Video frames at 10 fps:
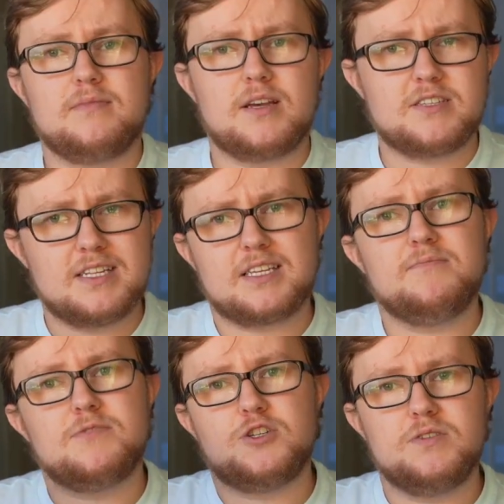Now since
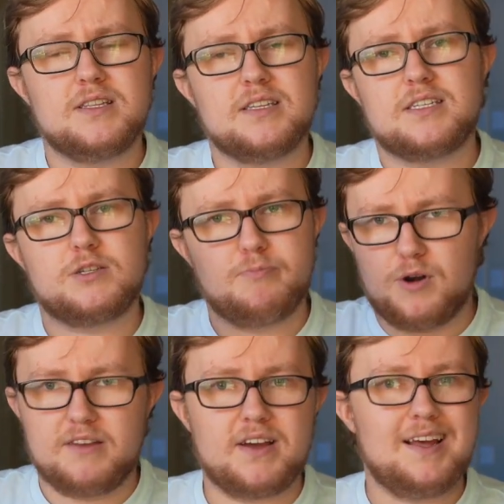I'm shooting this
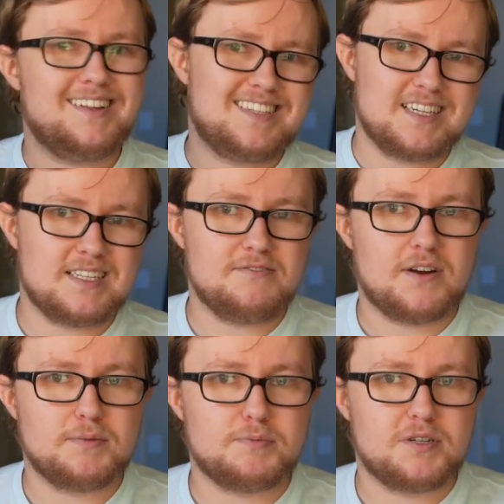sporting event at 60
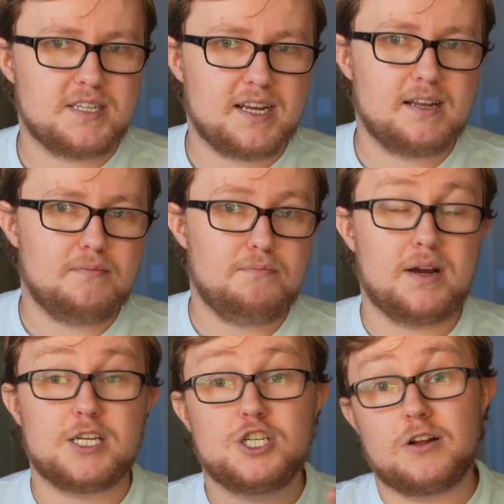frames per second,
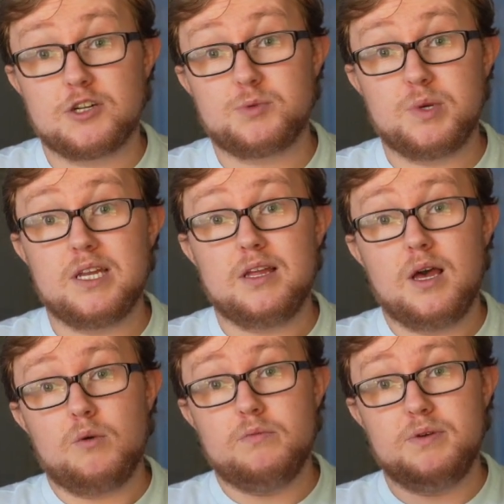my shutter speed
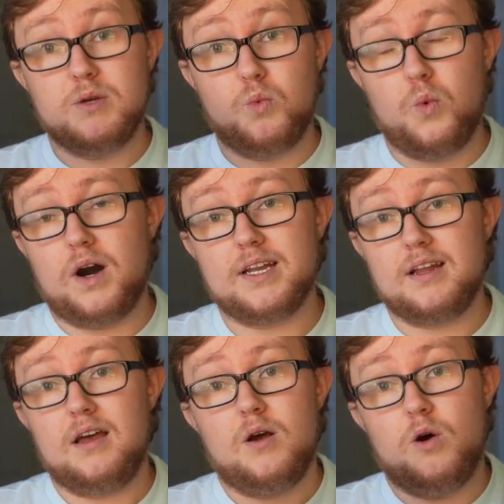would be
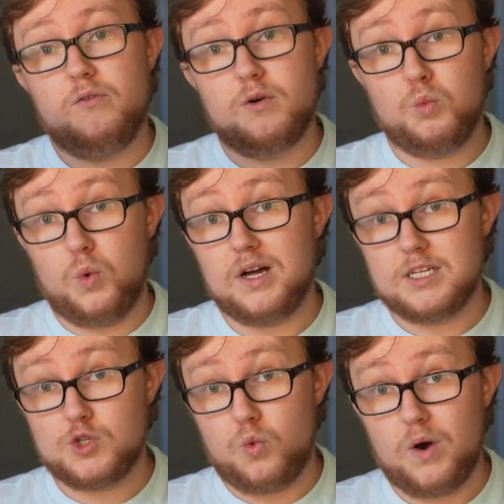
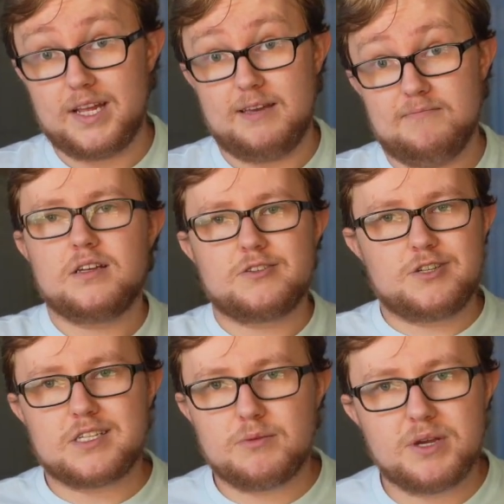1/120. So
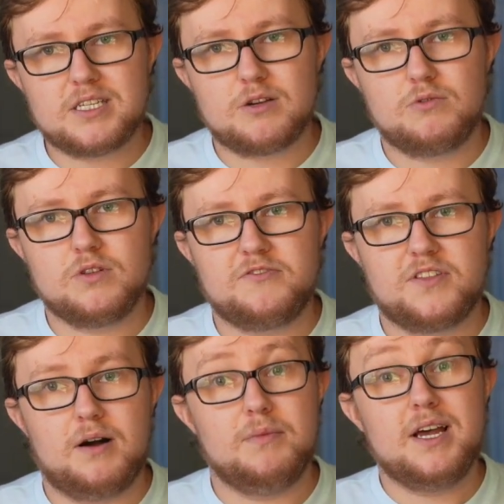just the basic rule of
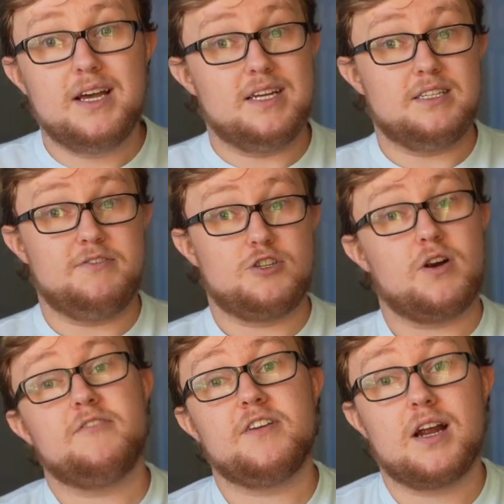thumb is if you're
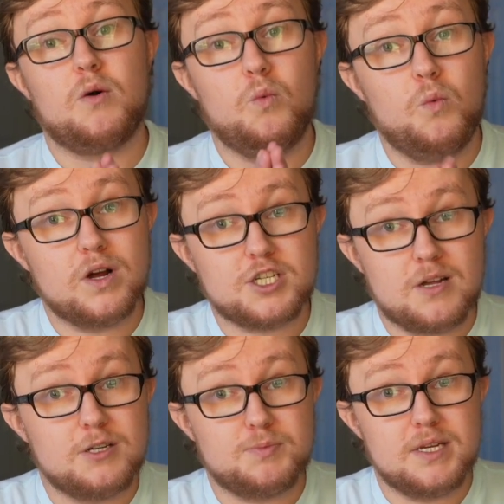trying to figure out what
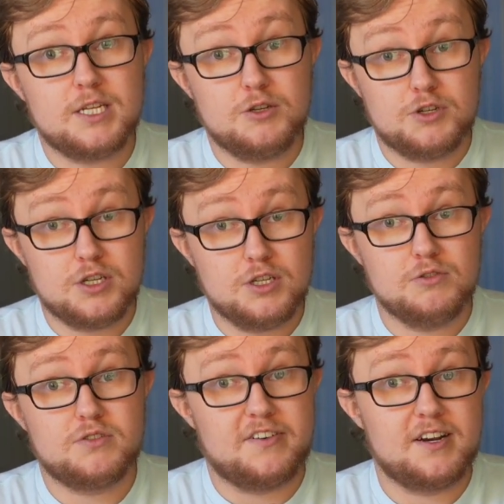shutter speed you should
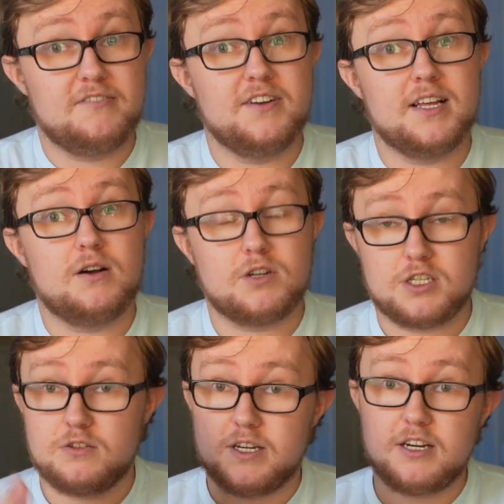use for your video,
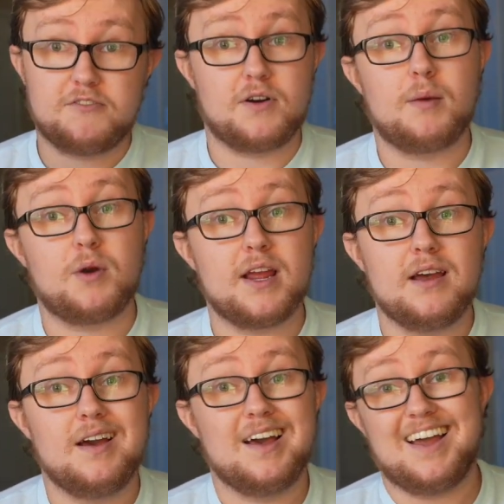just look at your frame rate
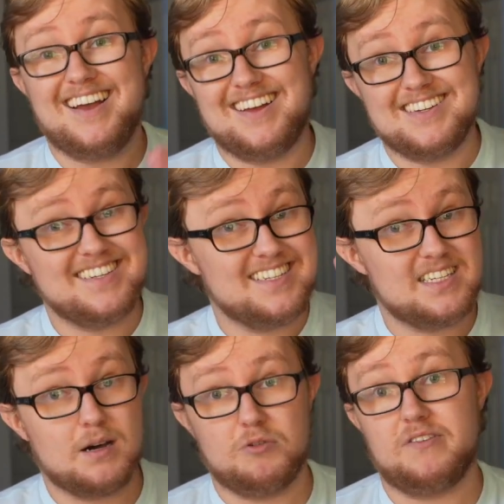and
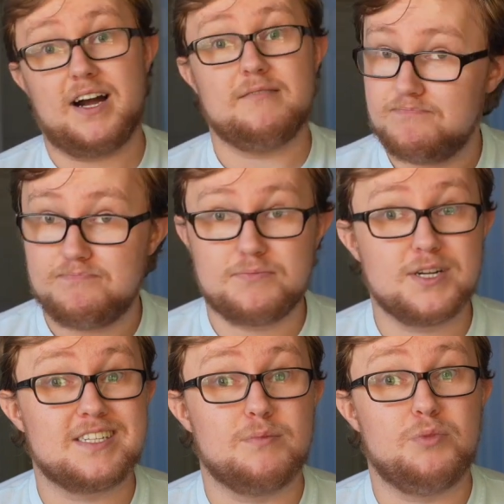double that.
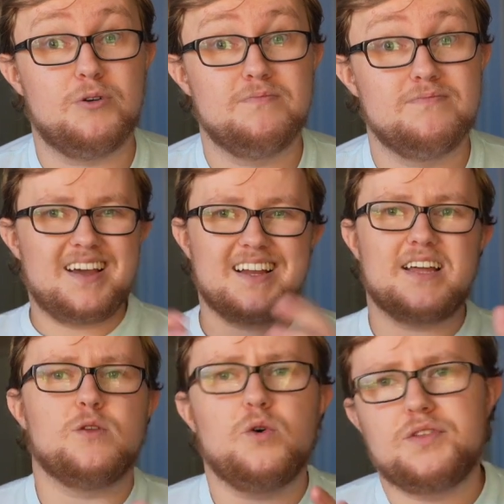Pretty simple.
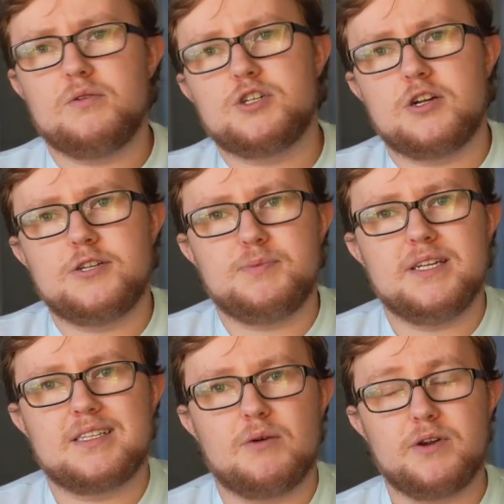Again, the whole thing with shutter
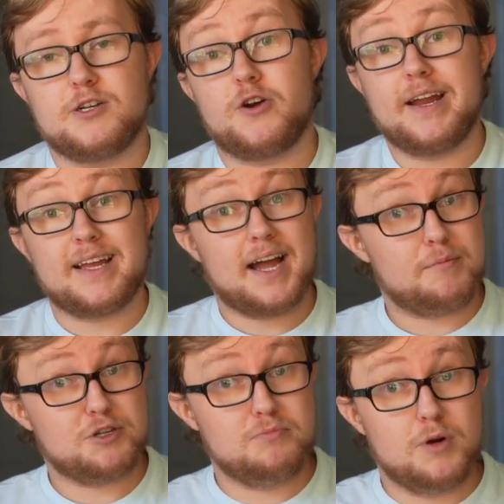speed is that we're trying to
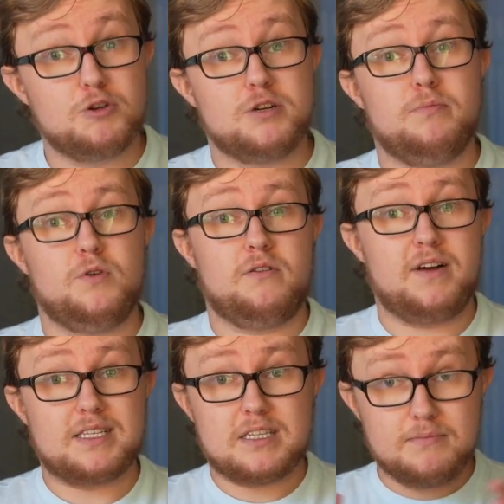capture motion blur.
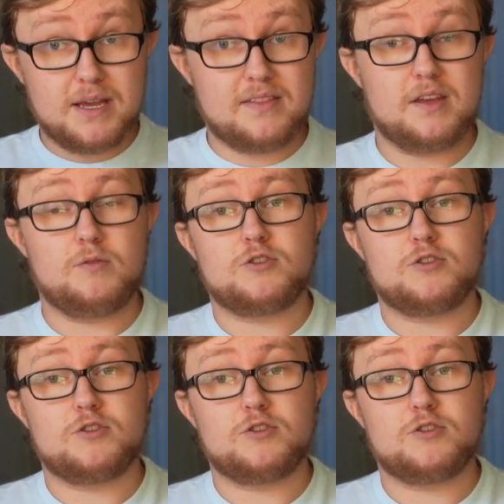That's the main thing.